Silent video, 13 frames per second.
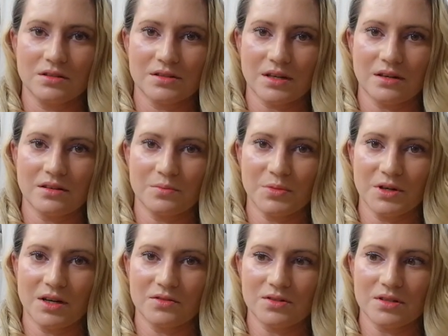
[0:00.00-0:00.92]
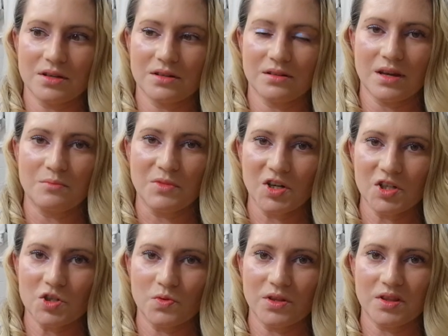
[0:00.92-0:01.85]
Is that how they pronounce it? They
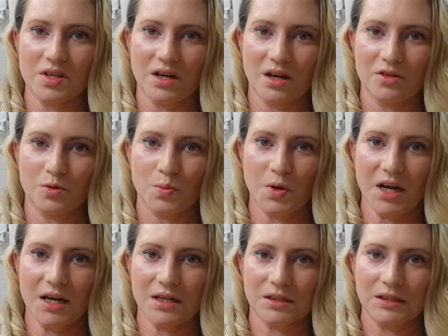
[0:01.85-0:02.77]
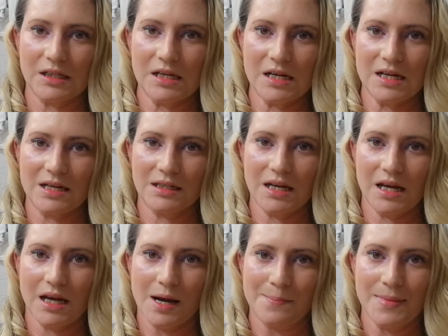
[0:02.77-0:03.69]
merged with the other brand, League and
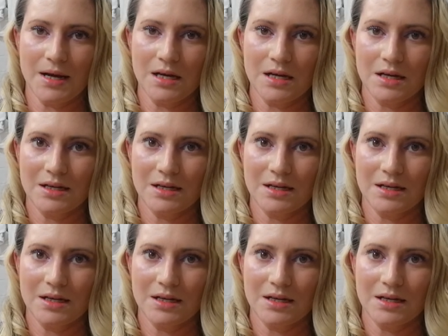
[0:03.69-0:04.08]
Ham.